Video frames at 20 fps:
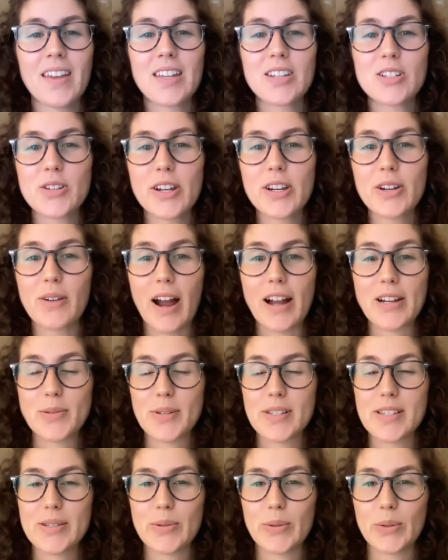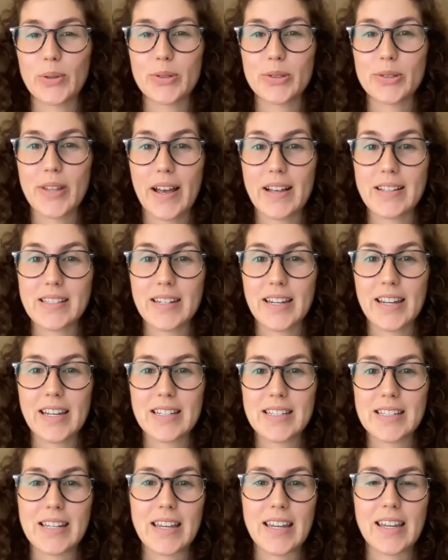During graduate school in
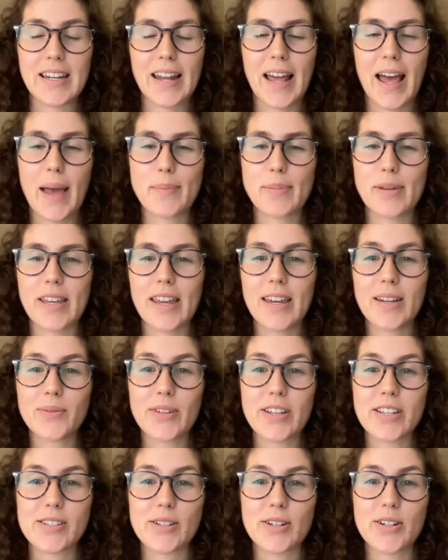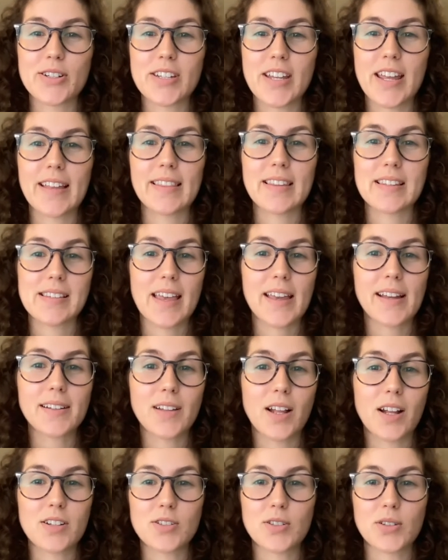2018, I began researching the
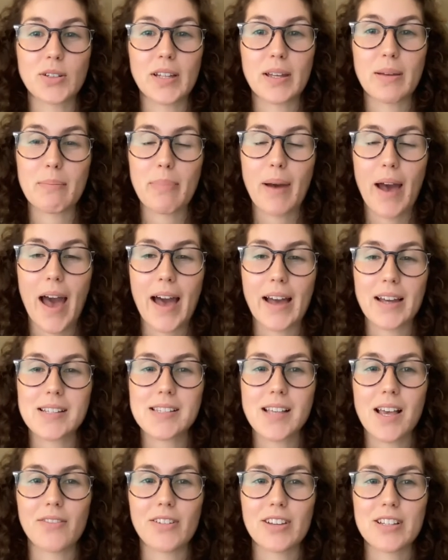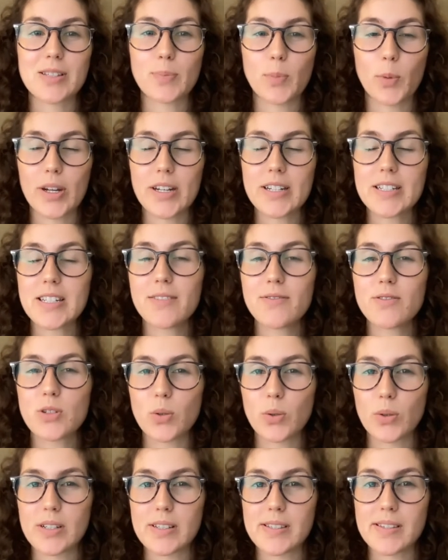psychological impacts of exploitative
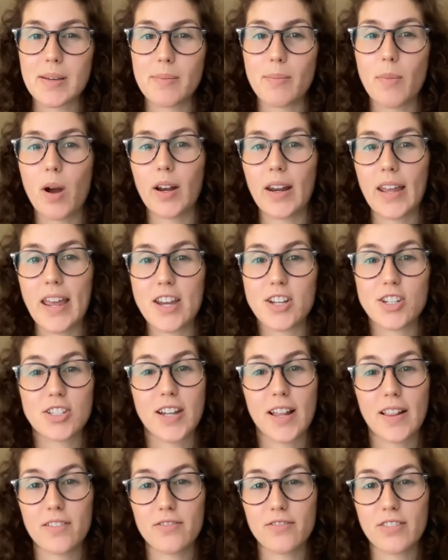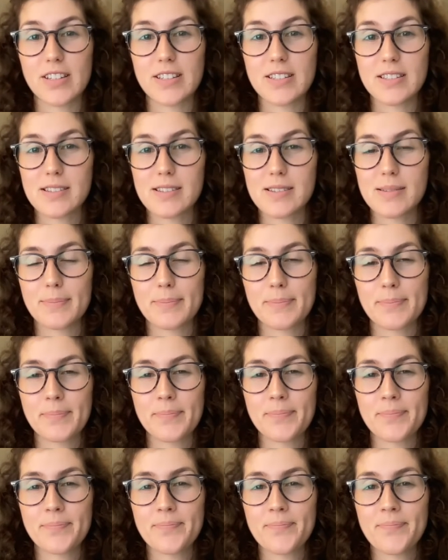tourism on Asian elephants.
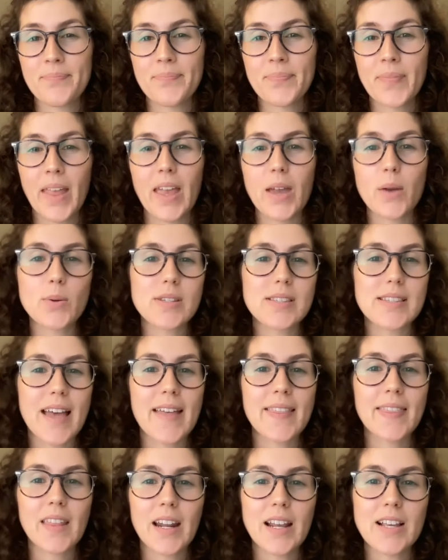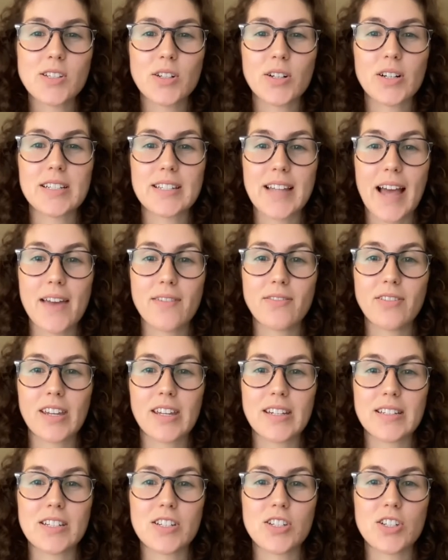It was then that I started diving
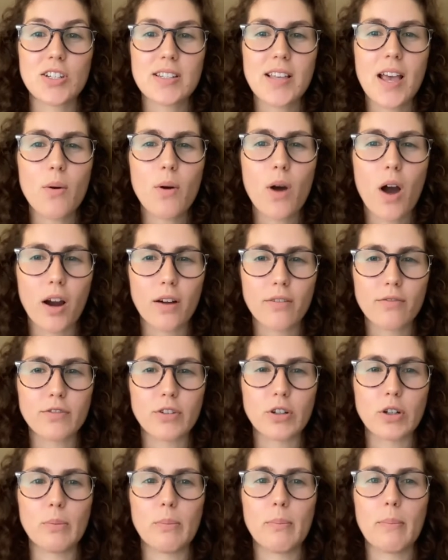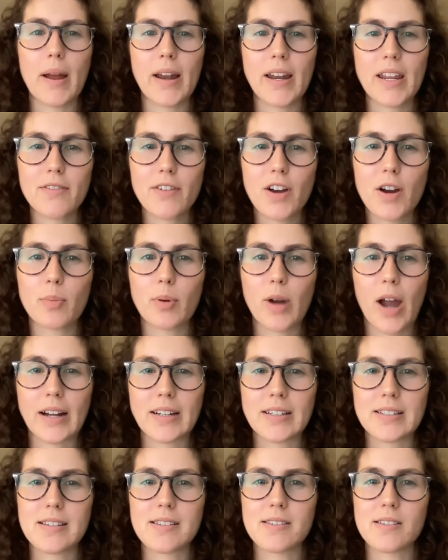into just how harmful many of our
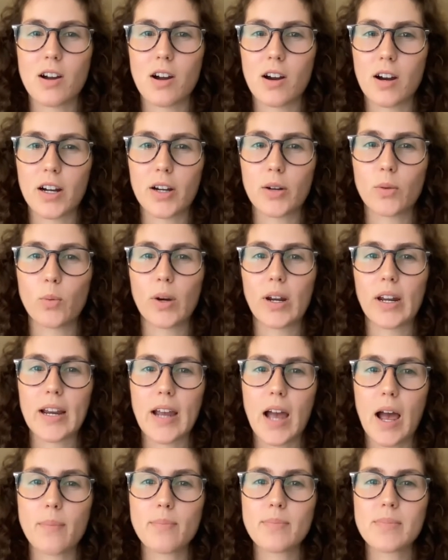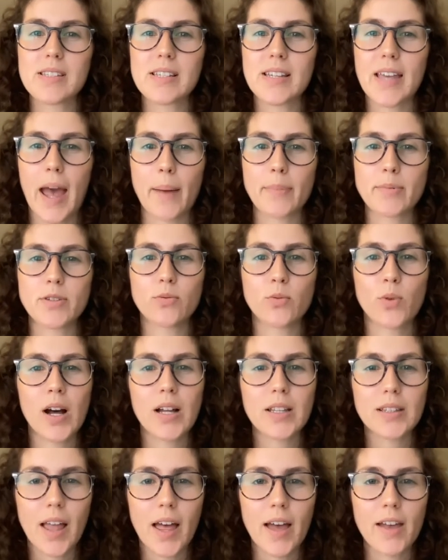practices are when it comes to captive
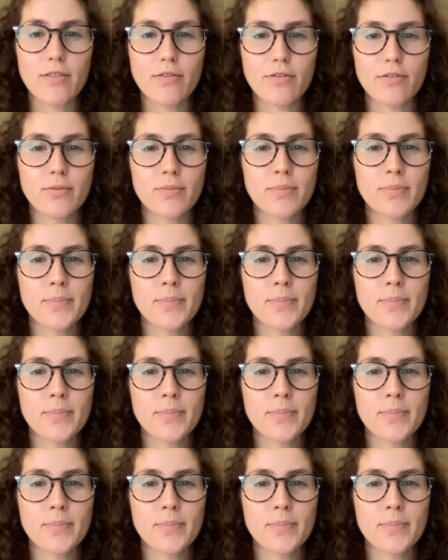wildlife.